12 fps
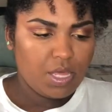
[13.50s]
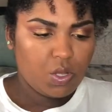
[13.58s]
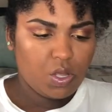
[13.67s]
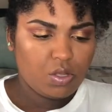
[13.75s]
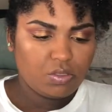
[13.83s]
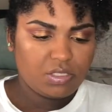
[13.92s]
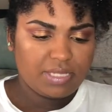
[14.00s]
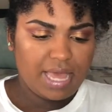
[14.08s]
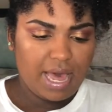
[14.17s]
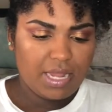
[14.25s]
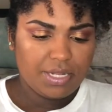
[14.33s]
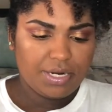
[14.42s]
Eco
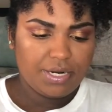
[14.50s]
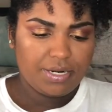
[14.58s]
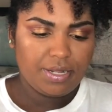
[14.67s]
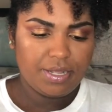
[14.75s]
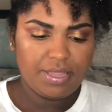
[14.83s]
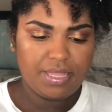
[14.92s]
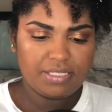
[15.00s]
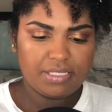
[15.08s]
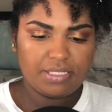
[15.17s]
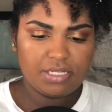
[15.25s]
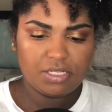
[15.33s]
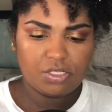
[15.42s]
Styler. This
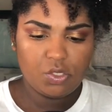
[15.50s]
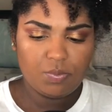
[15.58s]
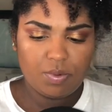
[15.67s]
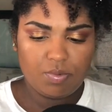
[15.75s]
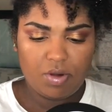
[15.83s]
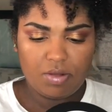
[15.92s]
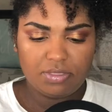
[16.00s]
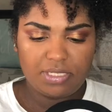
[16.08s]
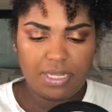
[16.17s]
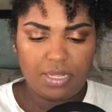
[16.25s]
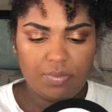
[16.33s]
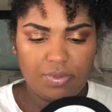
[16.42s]
is the Super
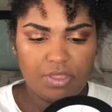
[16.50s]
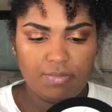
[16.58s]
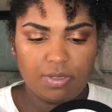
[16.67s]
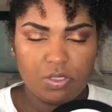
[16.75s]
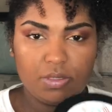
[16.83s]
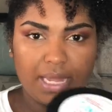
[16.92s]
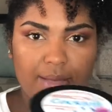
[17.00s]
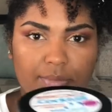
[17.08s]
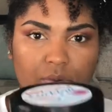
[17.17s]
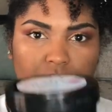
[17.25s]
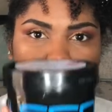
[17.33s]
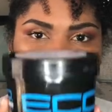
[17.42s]
Protein with the blue
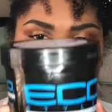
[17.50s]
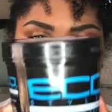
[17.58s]
label.